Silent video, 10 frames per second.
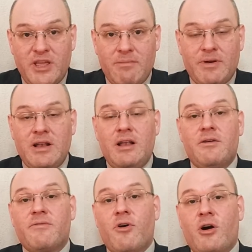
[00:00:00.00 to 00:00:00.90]

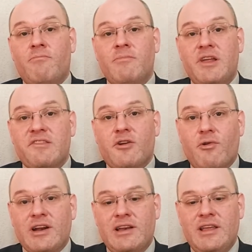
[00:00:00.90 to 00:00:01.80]
people from
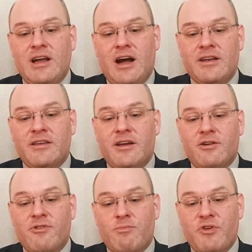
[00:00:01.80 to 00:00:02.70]
historically
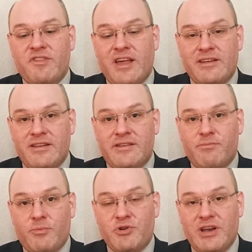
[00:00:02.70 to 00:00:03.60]

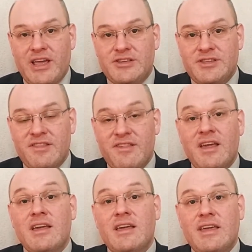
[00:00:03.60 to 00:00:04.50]
underrepresented populations
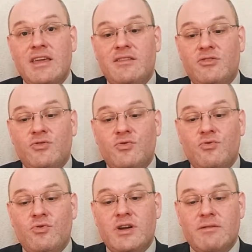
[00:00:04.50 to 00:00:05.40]

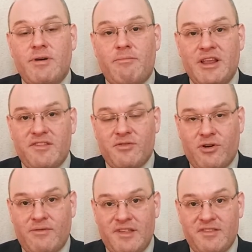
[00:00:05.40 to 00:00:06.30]
into public
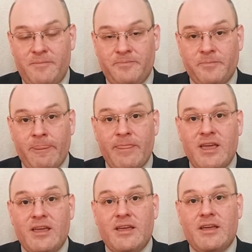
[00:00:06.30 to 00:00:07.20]
service.
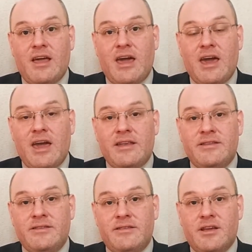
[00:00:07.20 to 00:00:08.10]

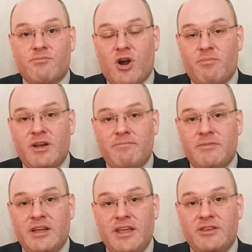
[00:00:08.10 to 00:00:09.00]
And
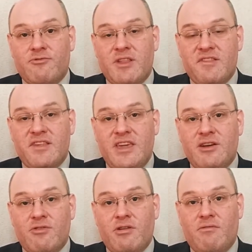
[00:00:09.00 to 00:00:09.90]
a hindrance
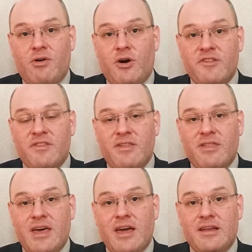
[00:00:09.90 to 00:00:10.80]
here was
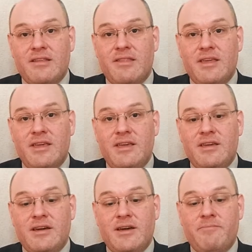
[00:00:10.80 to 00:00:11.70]
that
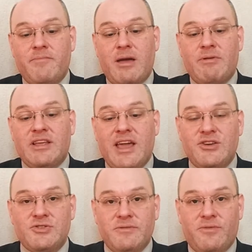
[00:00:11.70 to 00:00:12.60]
the
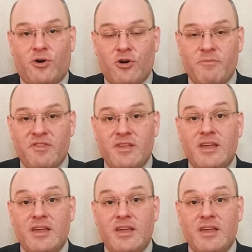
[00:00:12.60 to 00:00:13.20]
application forms